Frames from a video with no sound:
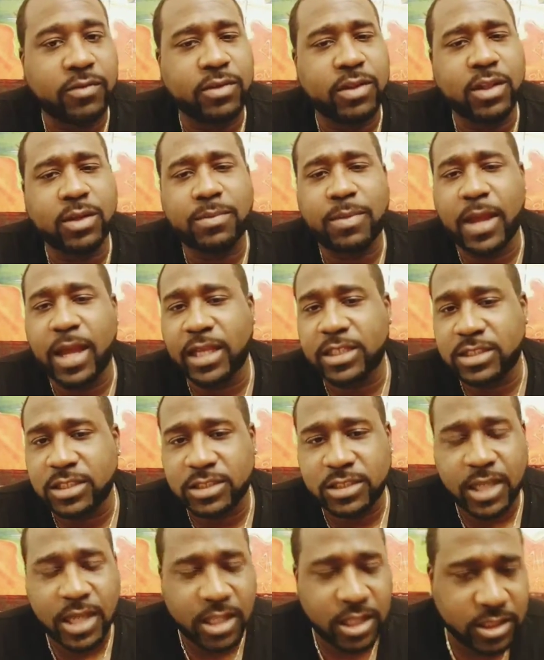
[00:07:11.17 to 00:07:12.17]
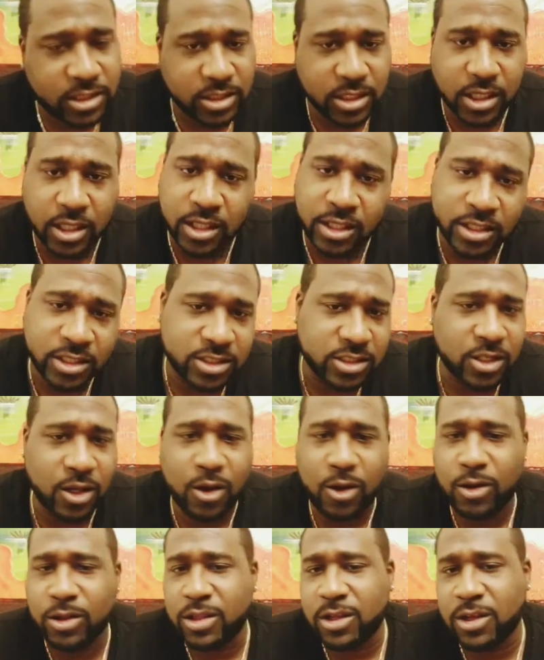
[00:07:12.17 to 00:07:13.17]
You look past the stainless steel and the
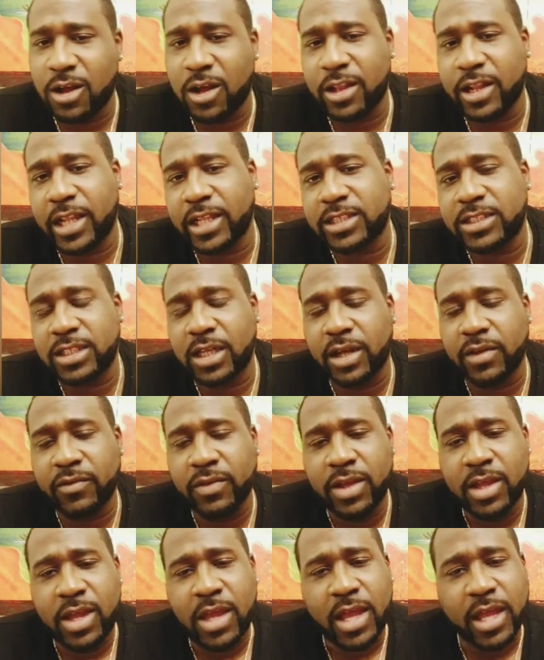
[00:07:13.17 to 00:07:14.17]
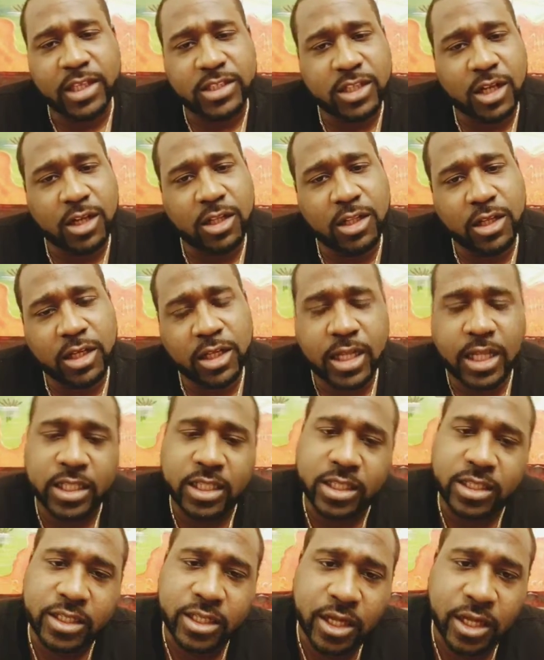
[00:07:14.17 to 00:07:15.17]
stone and all that stuff and start looking at
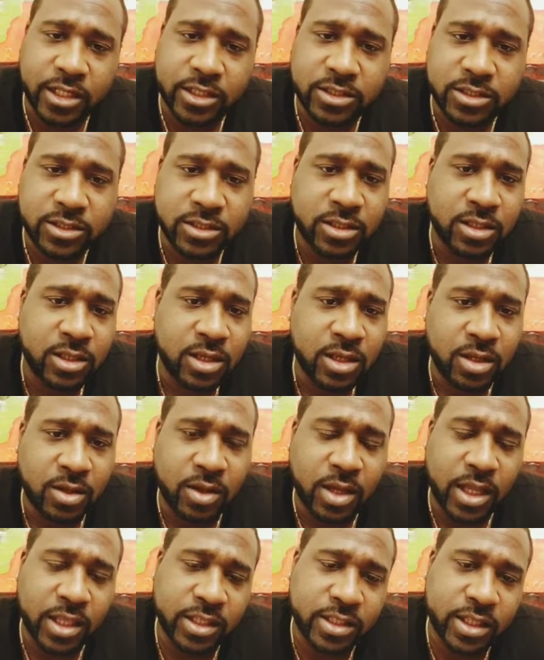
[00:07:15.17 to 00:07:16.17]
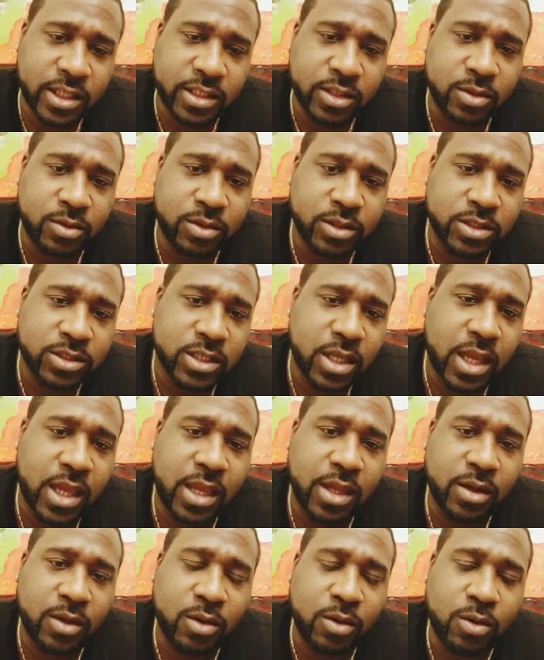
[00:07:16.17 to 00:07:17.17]
the cuts. How did they do this
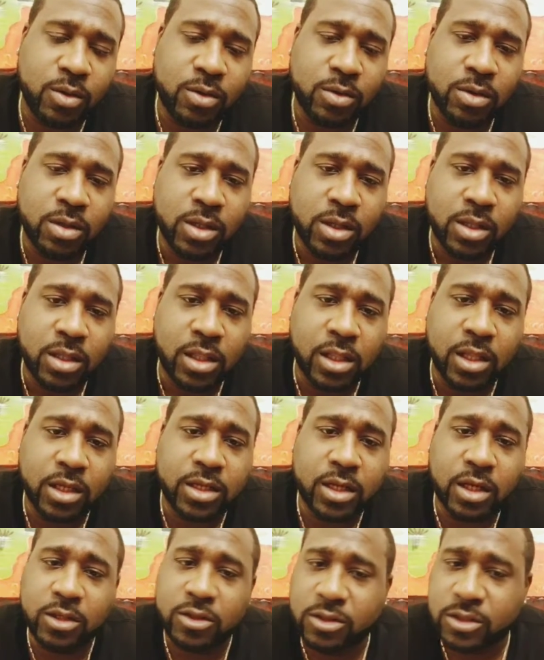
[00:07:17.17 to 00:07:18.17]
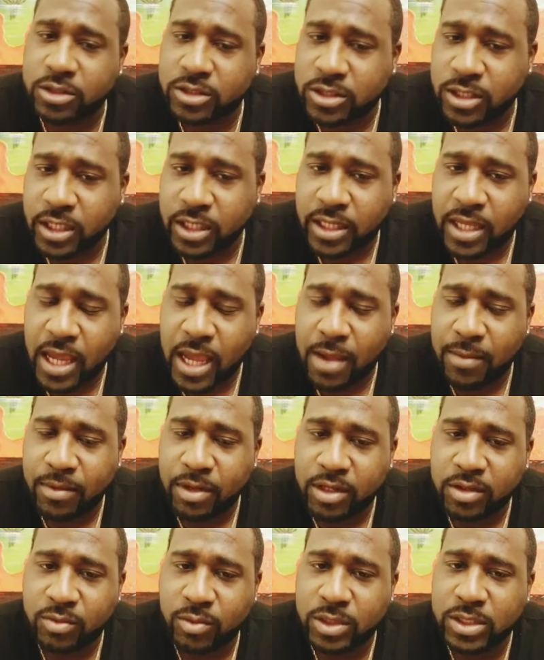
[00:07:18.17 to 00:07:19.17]
angle? Look under the sink
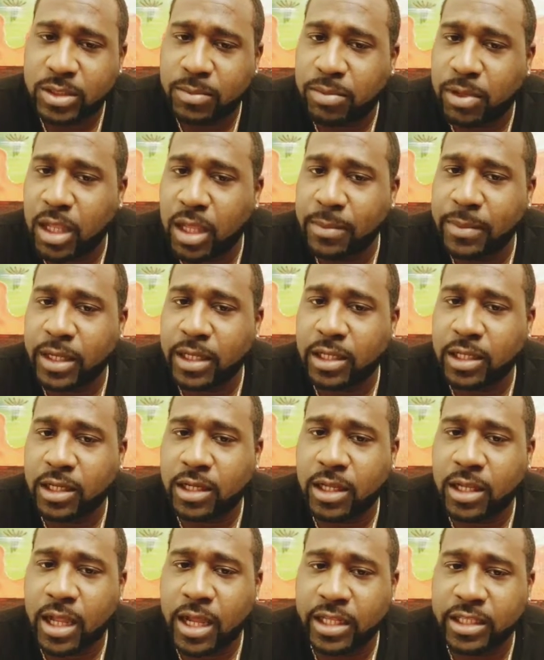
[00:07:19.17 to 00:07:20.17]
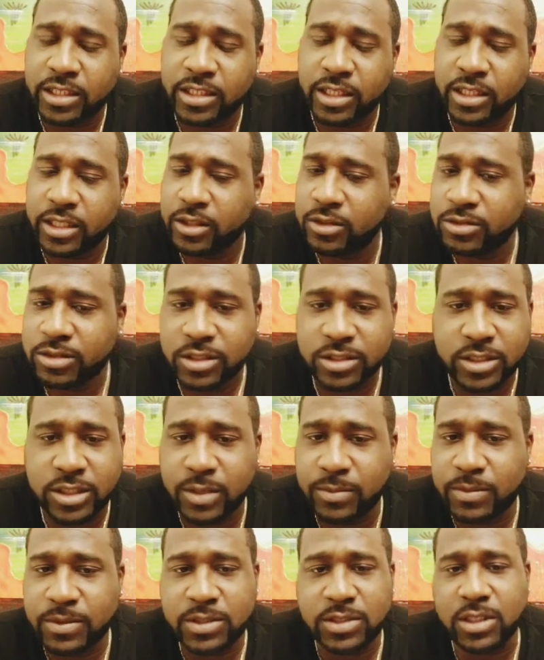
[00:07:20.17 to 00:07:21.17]
cabinets. What's the plumbing looking like? Did they use the
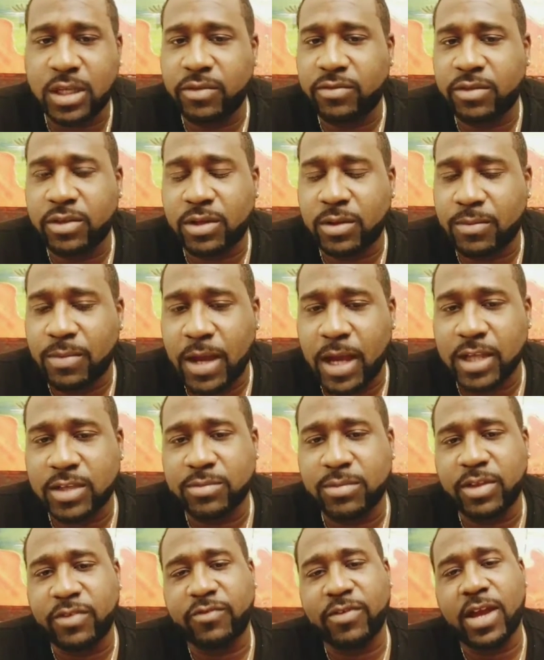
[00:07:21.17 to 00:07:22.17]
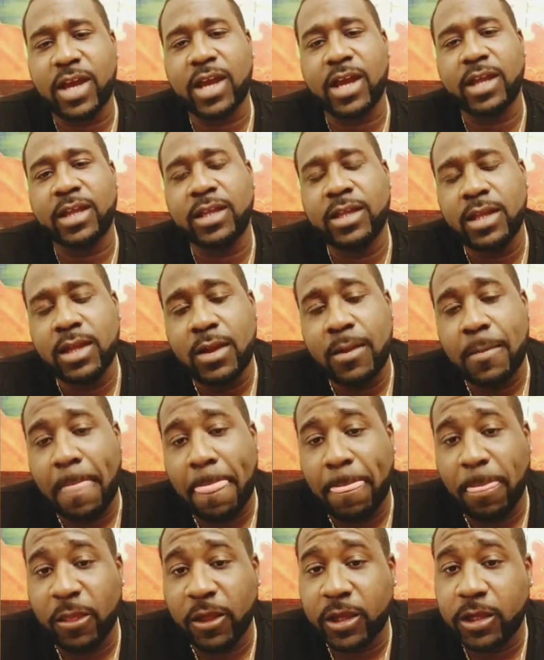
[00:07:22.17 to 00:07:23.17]
cheapest stuff you could possibly find?
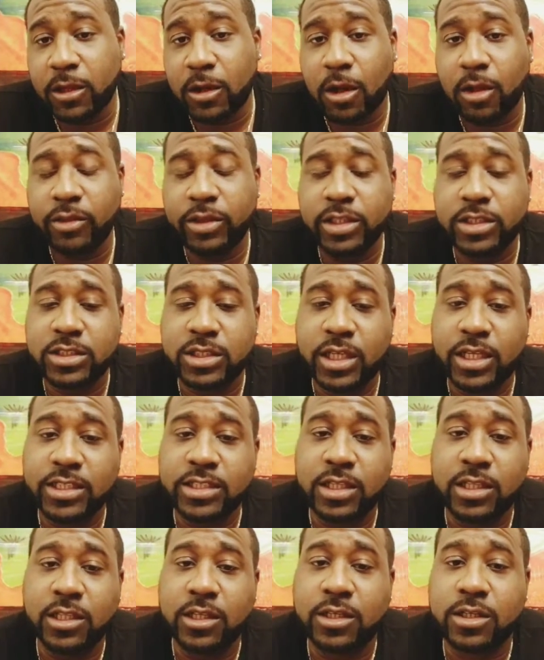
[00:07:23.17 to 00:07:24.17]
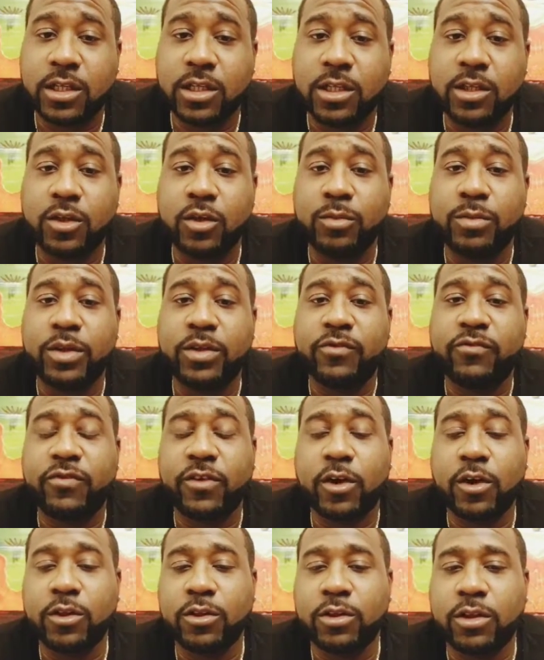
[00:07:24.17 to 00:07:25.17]
Look at all these things and look a little bit
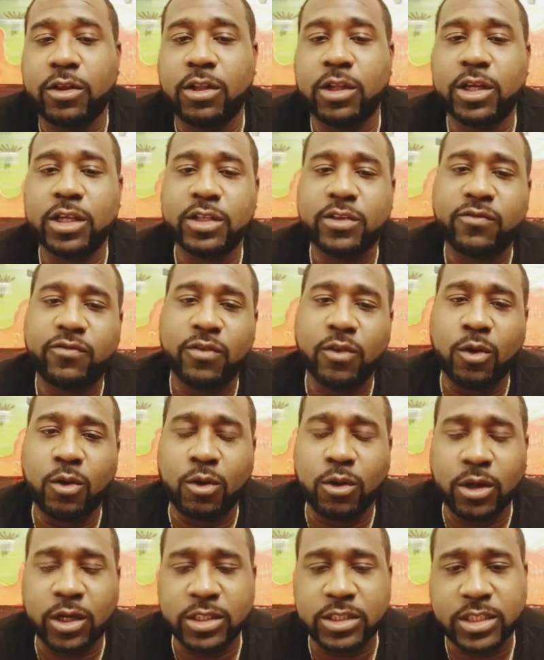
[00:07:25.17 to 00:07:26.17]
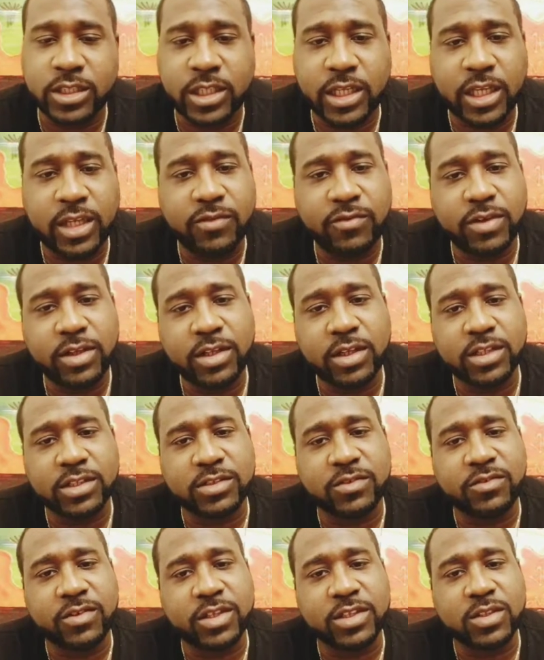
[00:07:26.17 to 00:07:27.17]
further. Look at the floor. Is it even? Is
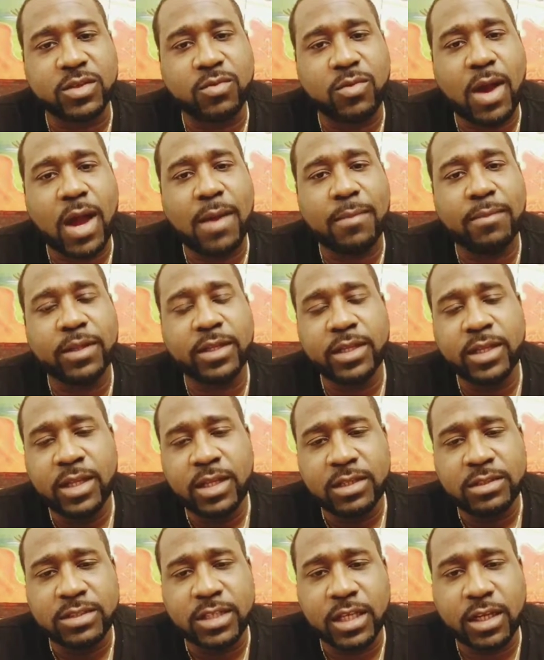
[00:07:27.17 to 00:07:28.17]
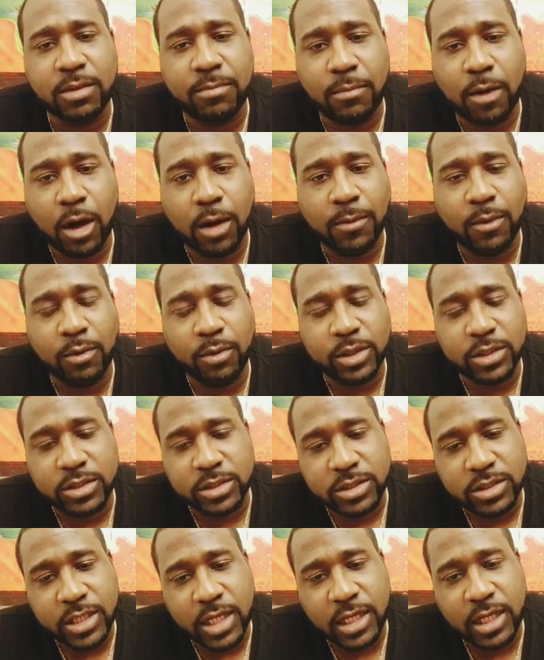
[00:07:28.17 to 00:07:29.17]
it wobbly? Take a marble with you.
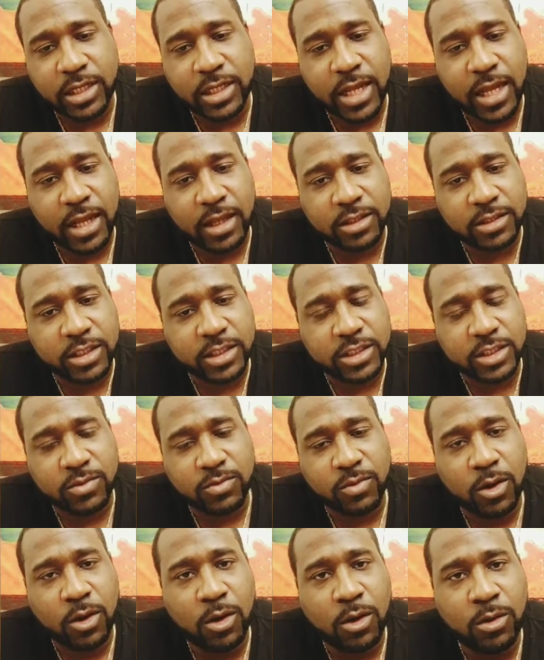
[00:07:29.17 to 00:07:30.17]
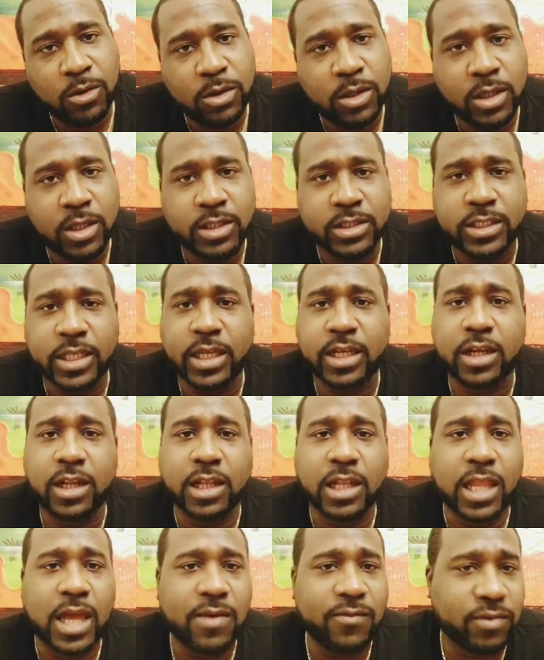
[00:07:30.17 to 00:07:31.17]
Set it down. Does it roll? Take a
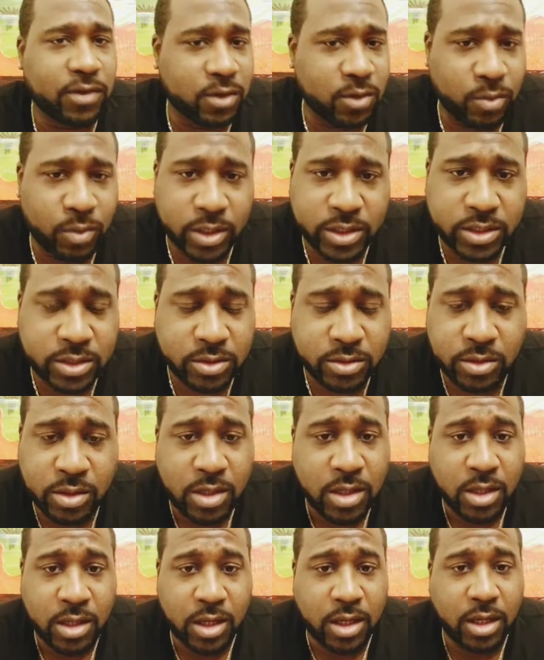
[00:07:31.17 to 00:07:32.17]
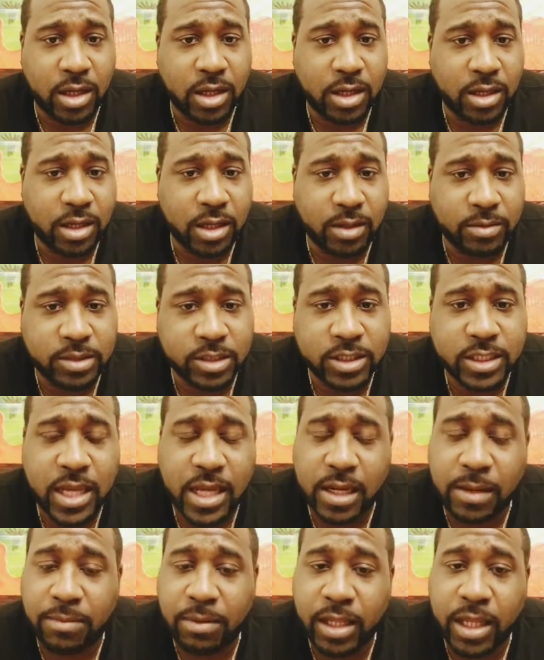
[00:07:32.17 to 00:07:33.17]
leveler with you. Just
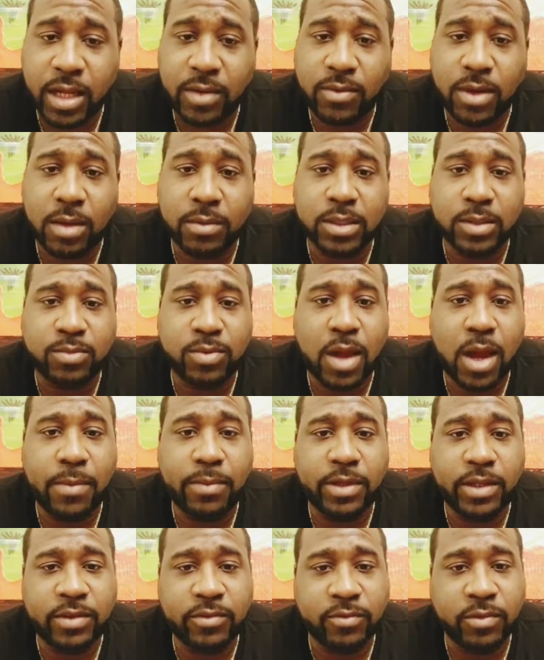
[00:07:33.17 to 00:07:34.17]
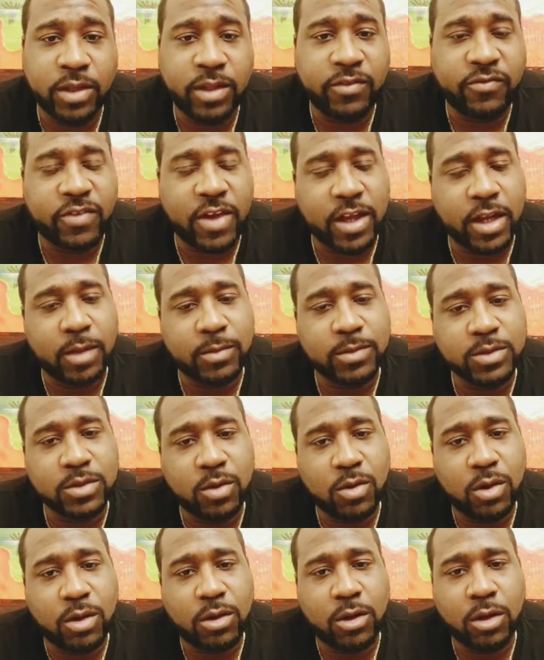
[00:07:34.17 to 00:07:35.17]
kind of play around the property and really find out what's
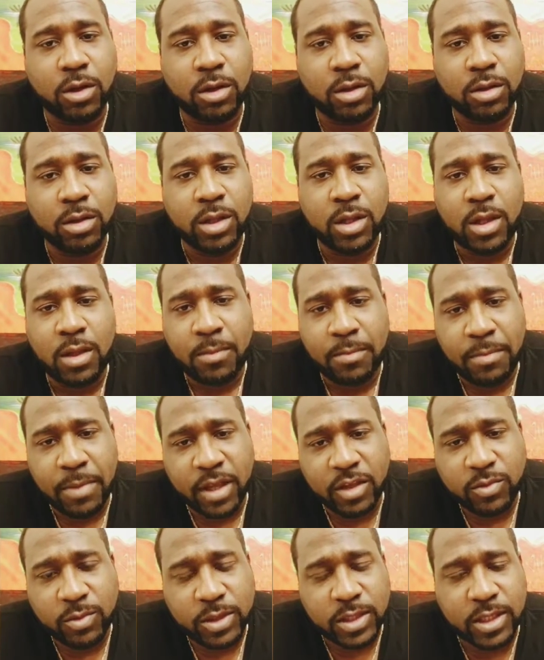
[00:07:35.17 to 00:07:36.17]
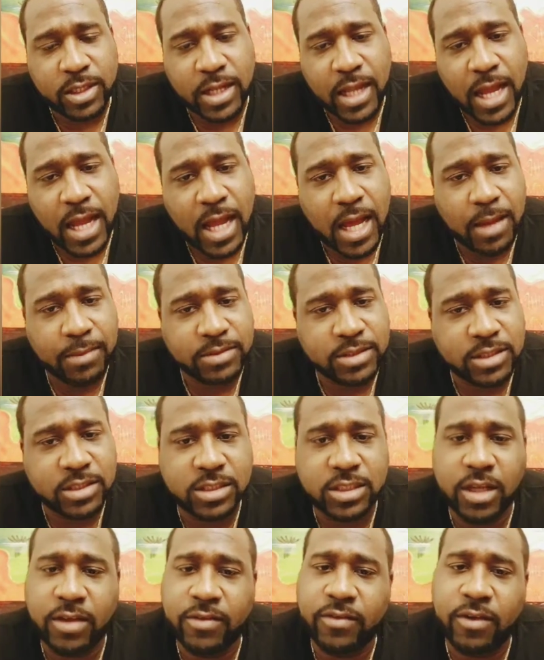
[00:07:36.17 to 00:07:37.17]
going on. Mess with the knobs and stuff.